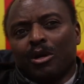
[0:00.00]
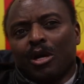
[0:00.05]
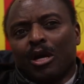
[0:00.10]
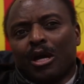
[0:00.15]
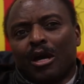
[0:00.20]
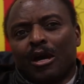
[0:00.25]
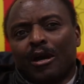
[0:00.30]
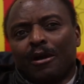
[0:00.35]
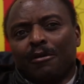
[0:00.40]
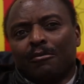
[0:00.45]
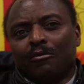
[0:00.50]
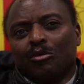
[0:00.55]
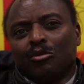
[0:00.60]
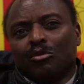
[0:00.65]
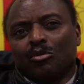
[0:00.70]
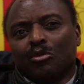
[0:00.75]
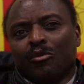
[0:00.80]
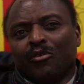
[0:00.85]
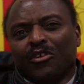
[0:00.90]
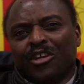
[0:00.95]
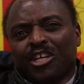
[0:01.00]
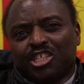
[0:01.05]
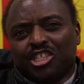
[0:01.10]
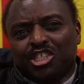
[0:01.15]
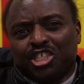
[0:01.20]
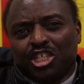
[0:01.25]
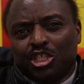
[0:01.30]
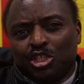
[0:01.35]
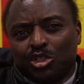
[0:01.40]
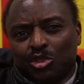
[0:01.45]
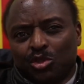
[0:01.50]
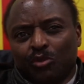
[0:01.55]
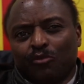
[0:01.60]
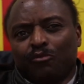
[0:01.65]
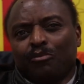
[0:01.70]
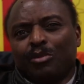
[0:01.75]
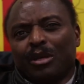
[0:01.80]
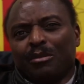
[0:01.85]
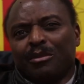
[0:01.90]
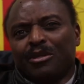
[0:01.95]
an exchange
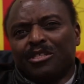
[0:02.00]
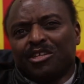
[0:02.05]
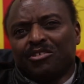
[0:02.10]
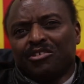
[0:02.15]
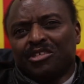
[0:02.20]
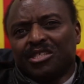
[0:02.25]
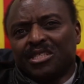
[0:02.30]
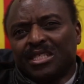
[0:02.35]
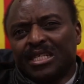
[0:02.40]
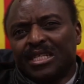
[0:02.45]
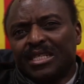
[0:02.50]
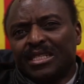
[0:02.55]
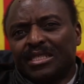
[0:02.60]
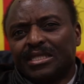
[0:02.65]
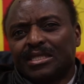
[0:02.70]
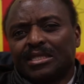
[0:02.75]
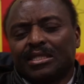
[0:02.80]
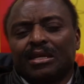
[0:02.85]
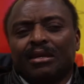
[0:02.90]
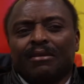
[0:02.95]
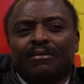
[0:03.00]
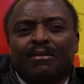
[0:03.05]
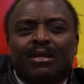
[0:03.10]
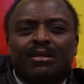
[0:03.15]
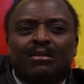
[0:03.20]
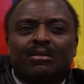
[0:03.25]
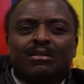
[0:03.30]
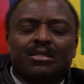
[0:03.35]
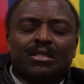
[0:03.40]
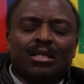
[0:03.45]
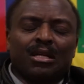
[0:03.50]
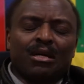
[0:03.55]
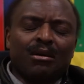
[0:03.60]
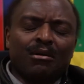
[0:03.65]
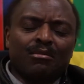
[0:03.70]
of parliamentary seats, and that